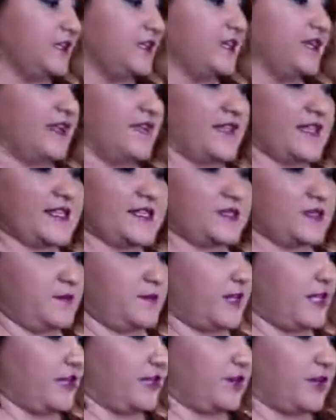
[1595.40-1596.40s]
that's going to be
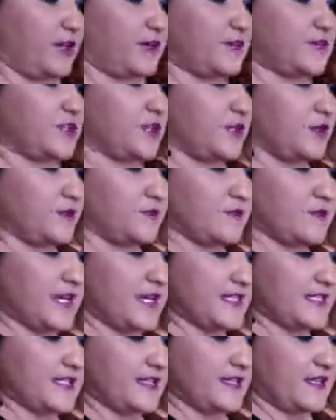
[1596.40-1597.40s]
your go-to,
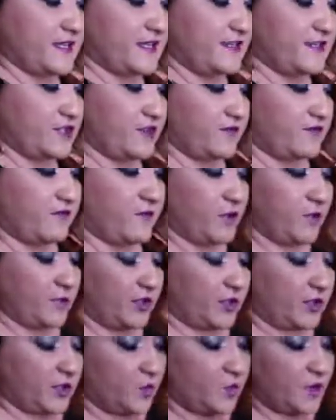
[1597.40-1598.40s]
is a
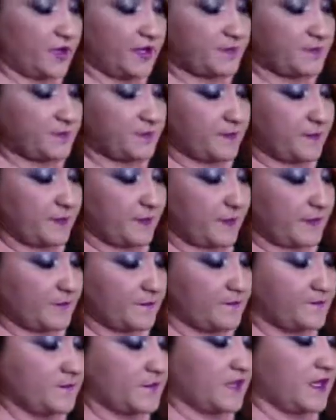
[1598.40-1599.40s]
formula 1.
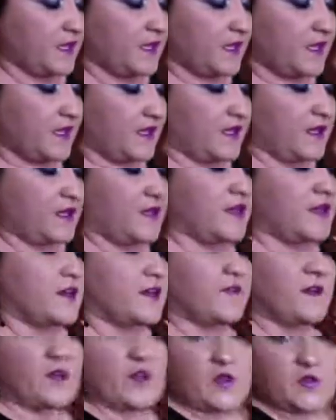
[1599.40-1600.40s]

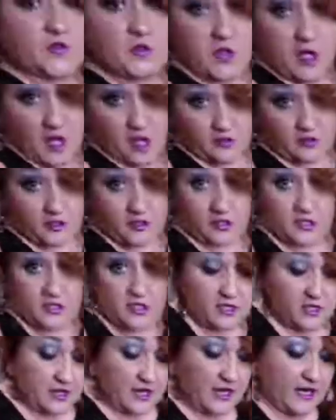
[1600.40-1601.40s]
For those color
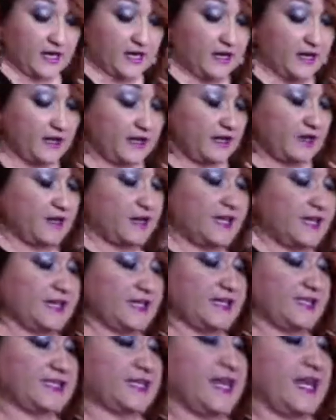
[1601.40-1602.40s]

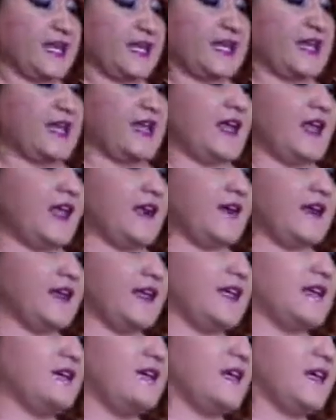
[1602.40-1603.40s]
clients and highlighted
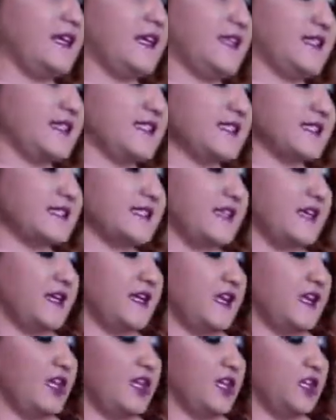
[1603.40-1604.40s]
clients,
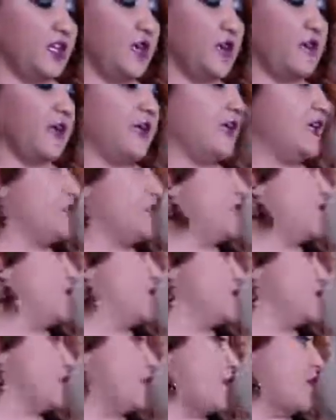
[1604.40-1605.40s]
you can
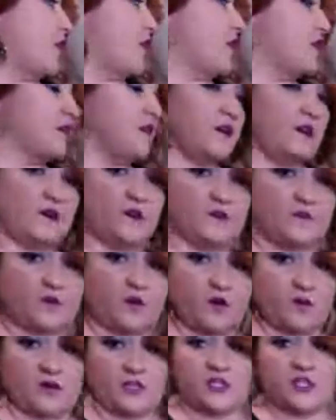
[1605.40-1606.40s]
use our
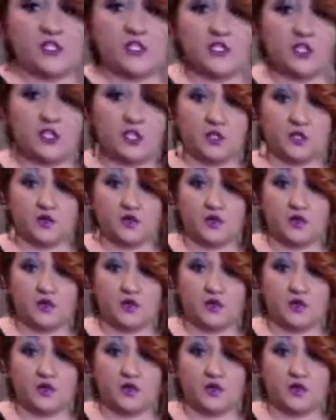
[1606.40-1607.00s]
formula 2.